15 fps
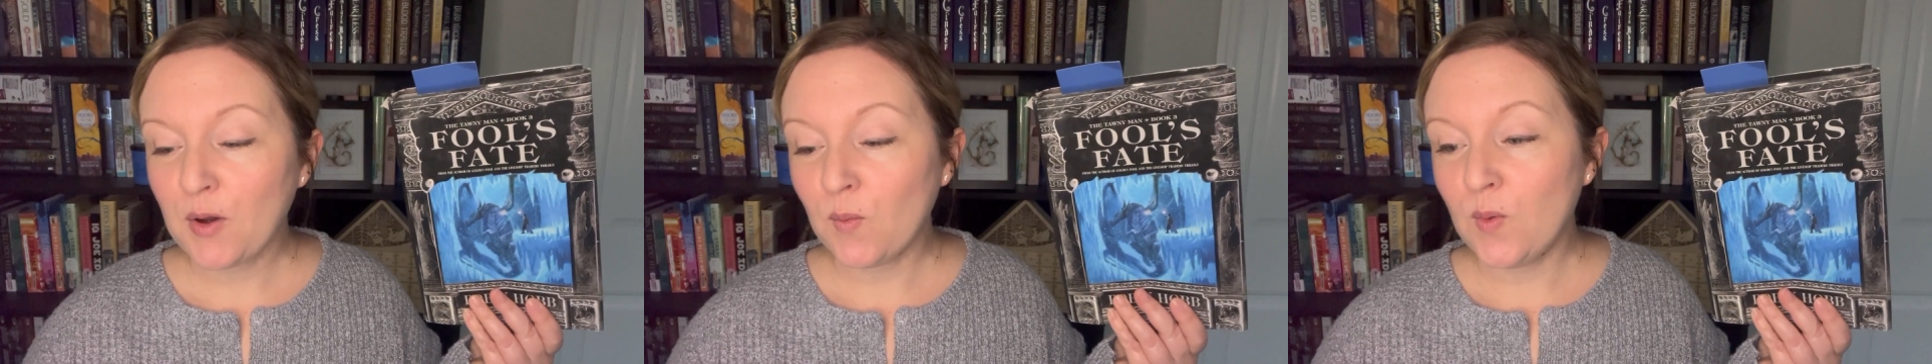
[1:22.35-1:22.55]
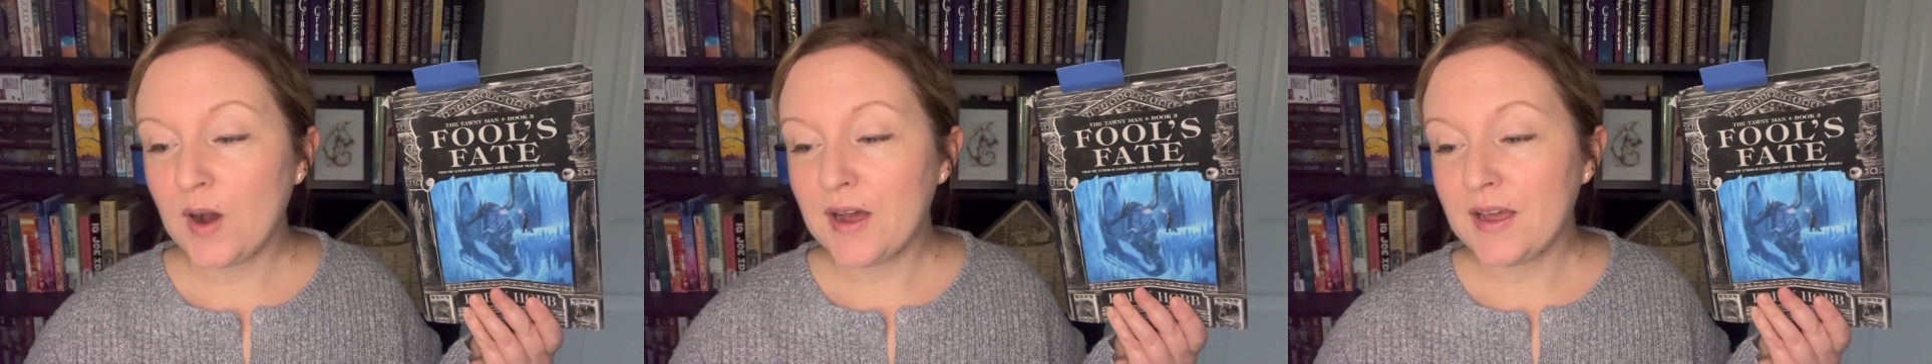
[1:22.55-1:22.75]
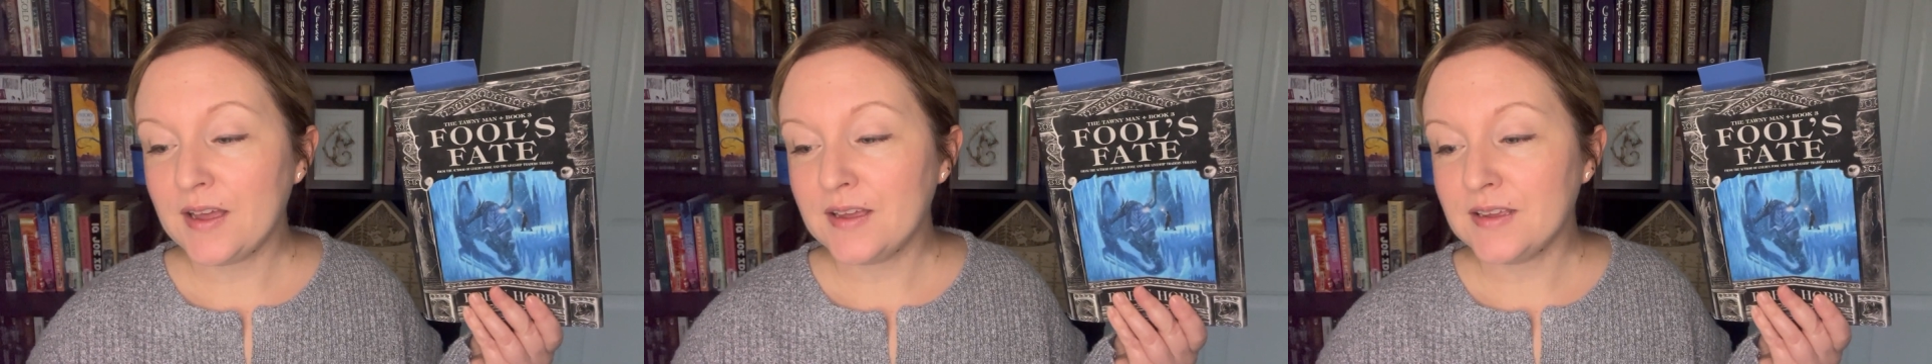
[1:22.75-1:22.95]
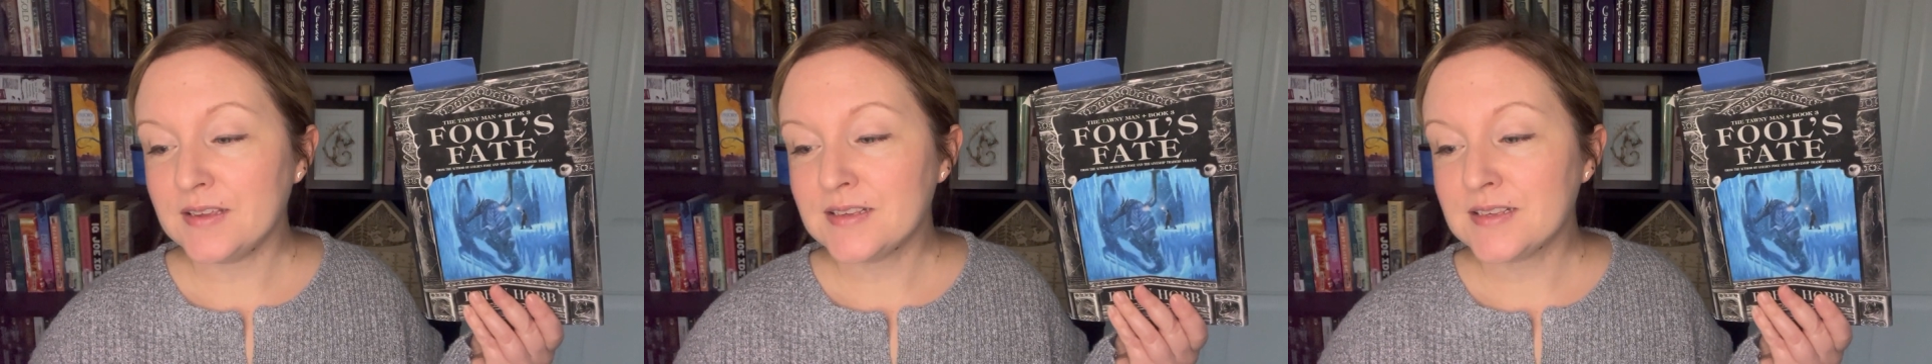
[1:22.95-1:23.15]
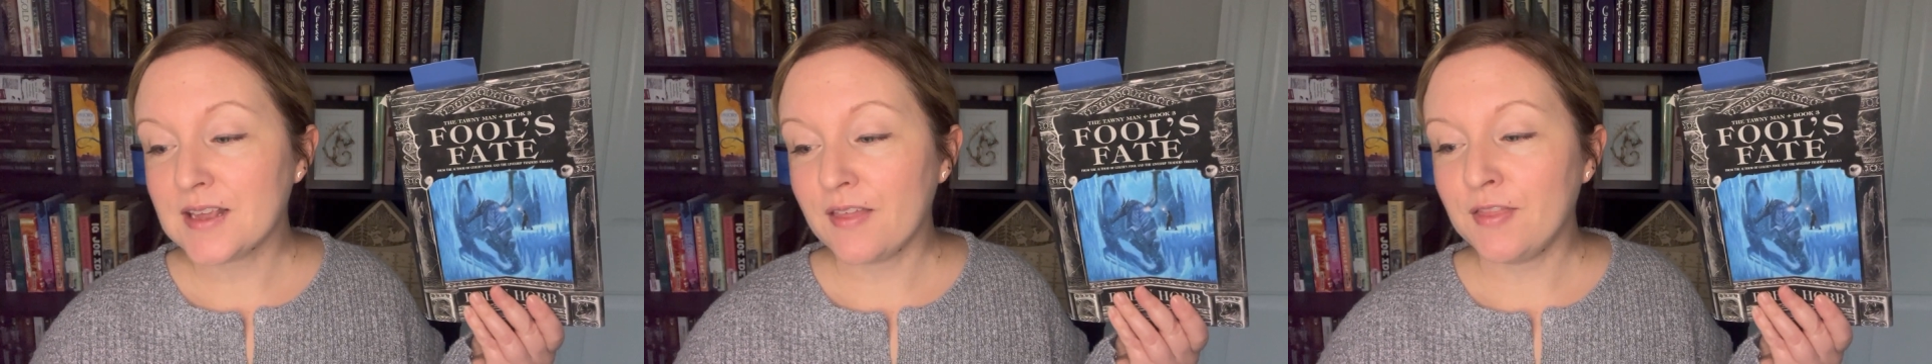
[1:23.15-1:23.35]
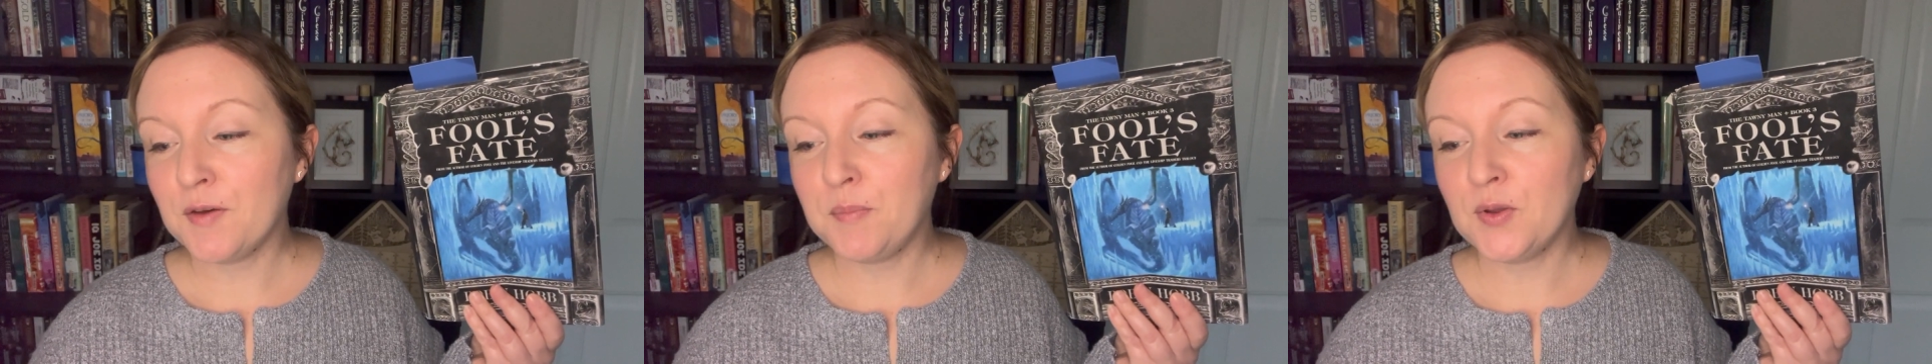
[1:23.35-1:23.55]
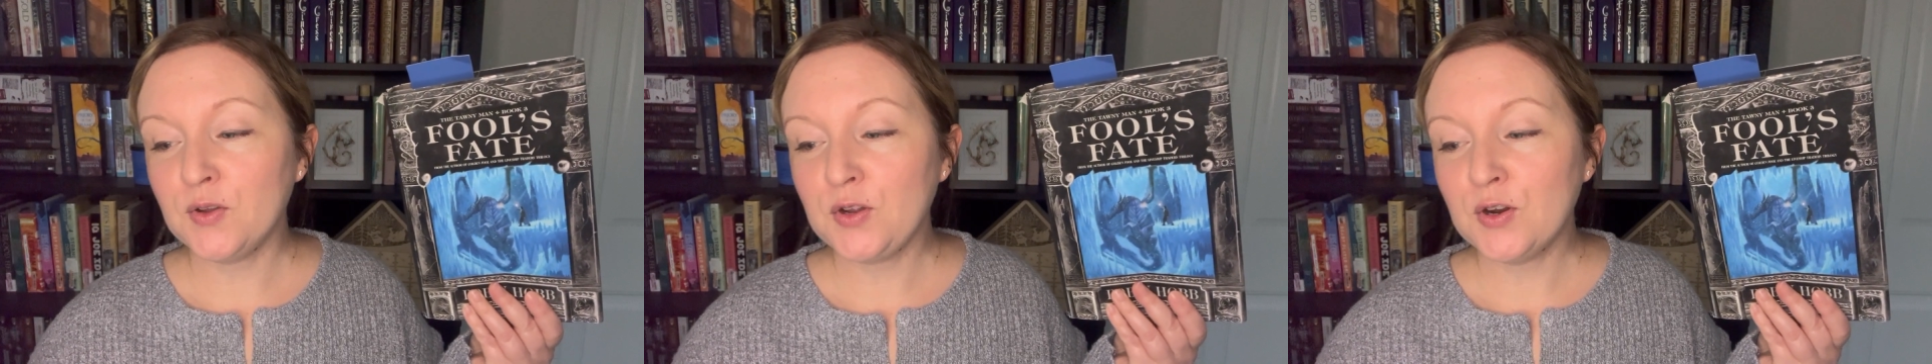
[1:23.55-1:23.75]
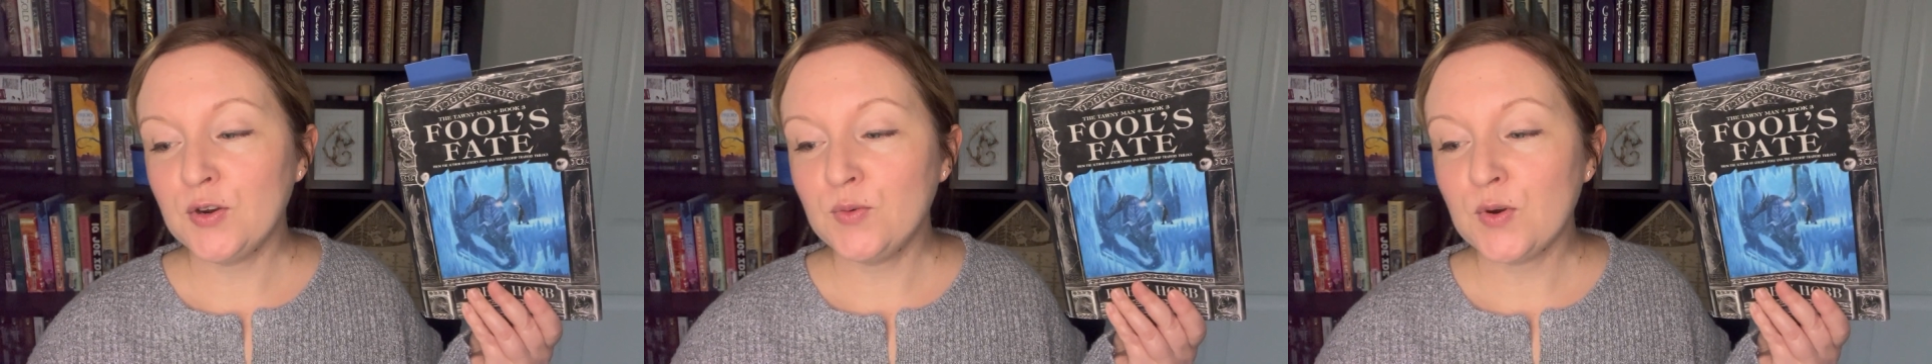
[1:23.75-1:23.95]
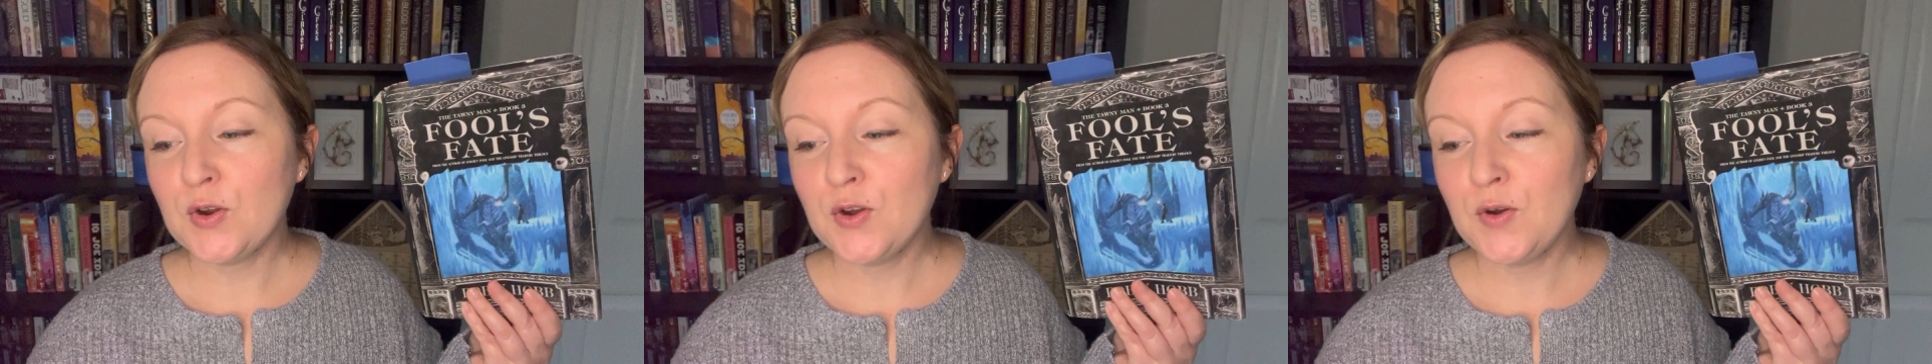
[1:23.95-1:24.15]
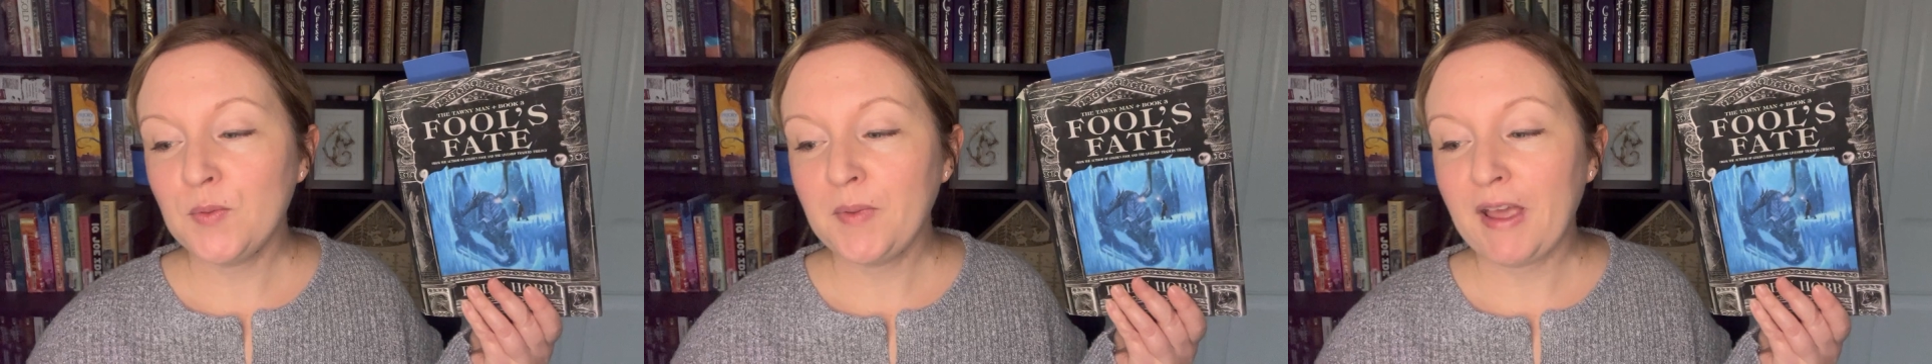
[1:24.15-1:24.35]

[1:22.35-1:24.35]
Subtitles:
was The Billiard Room,